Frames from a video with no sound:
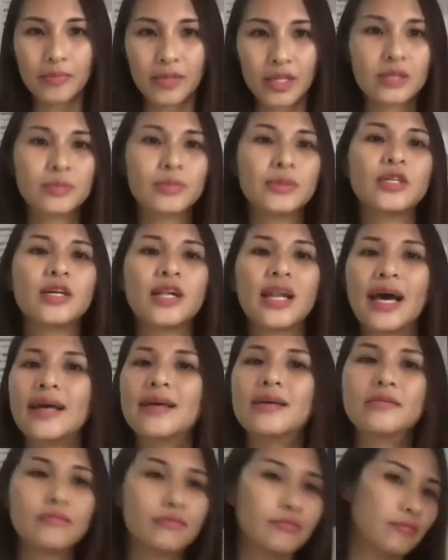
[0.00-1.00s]
That's when you're like,
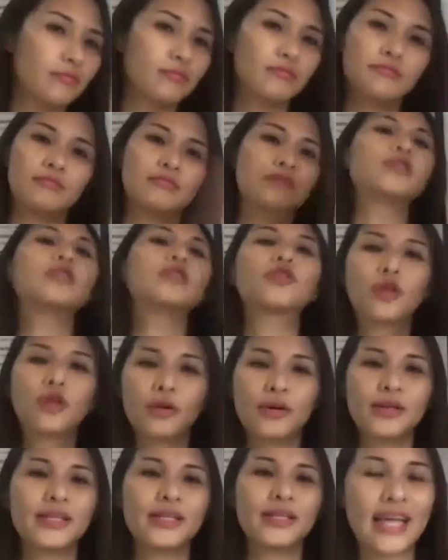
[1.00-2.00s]
you throw
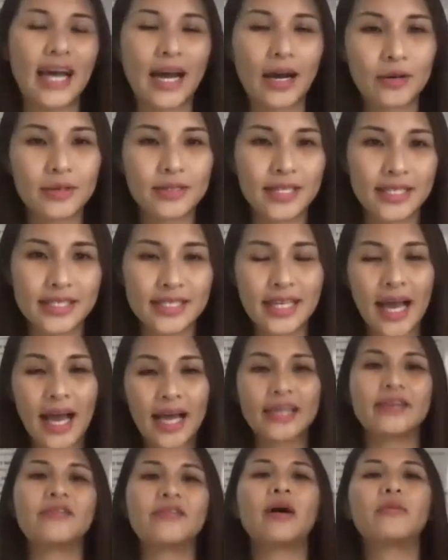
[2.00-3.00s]
in the towels and say, I
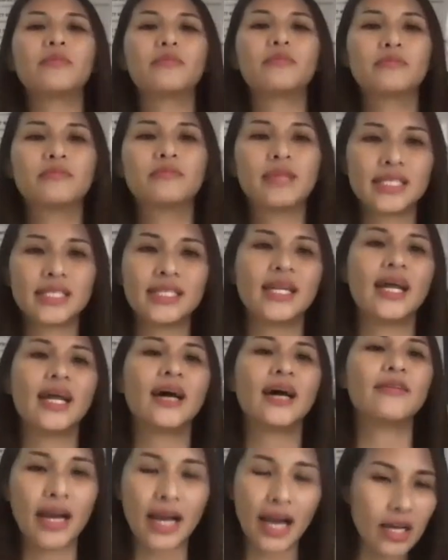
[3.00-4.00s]
give up. That's enough.
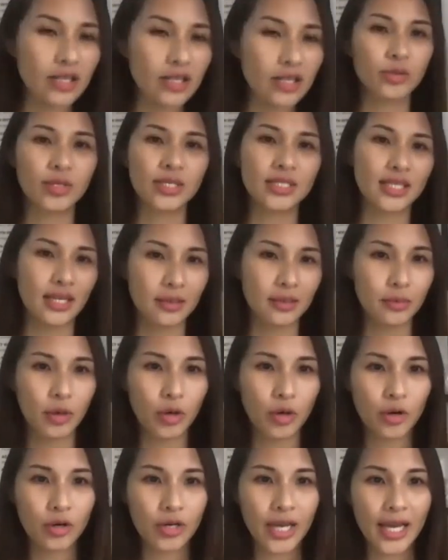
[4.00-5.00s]
I can't do this anymore.
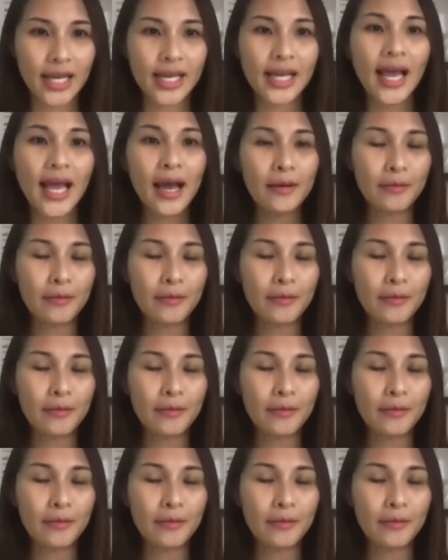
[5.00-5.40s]
Okay.